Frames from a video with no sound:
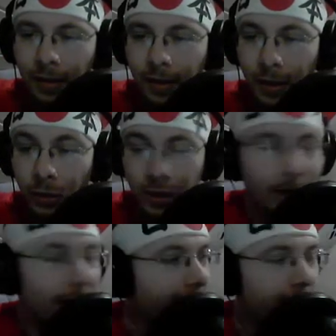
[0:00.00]
Soldiers
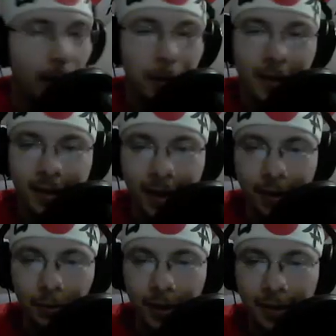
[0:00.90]
can kind of compensate
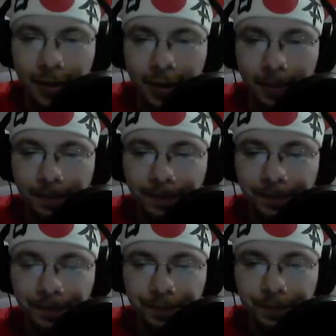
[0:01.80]
with the
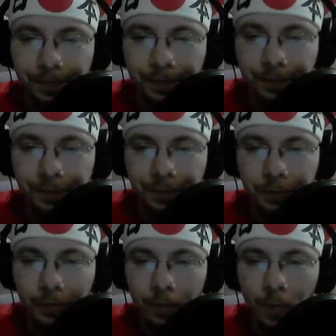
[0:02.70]

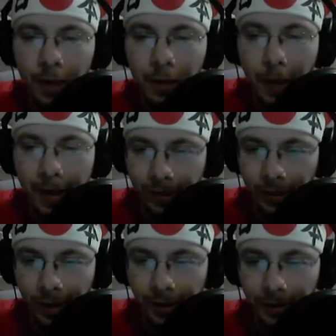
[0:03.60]
Master
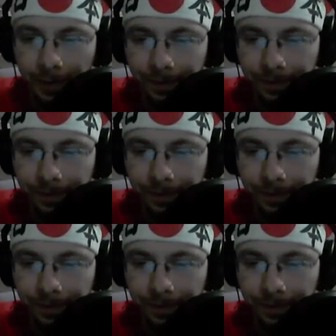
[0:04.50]
Hunter.